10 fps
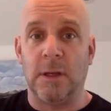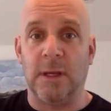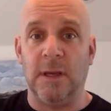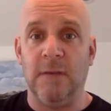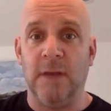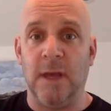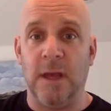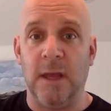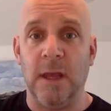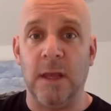Give you a
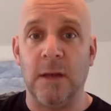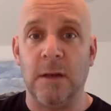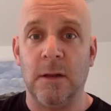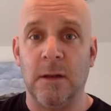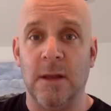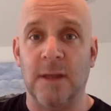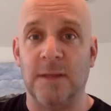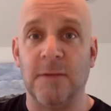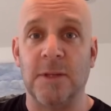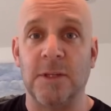hint has
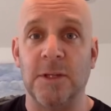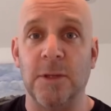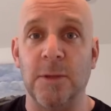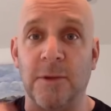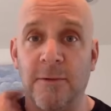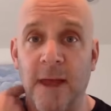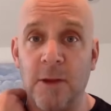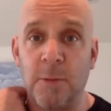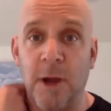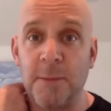everything to do with your
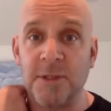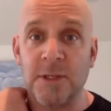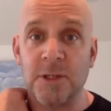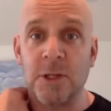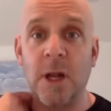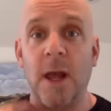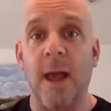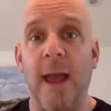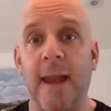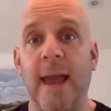value proposition
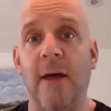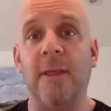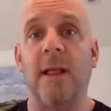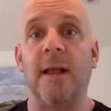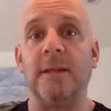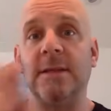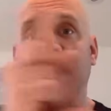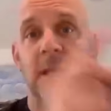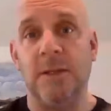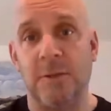and how the clients
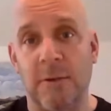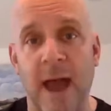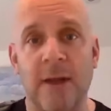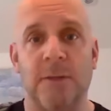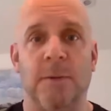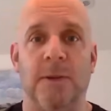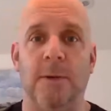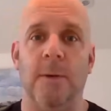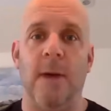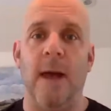interact with
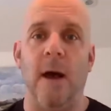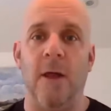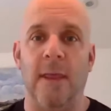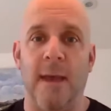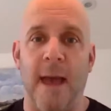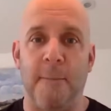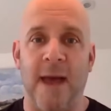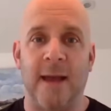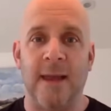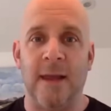you on the
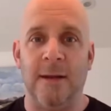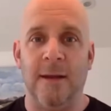back end.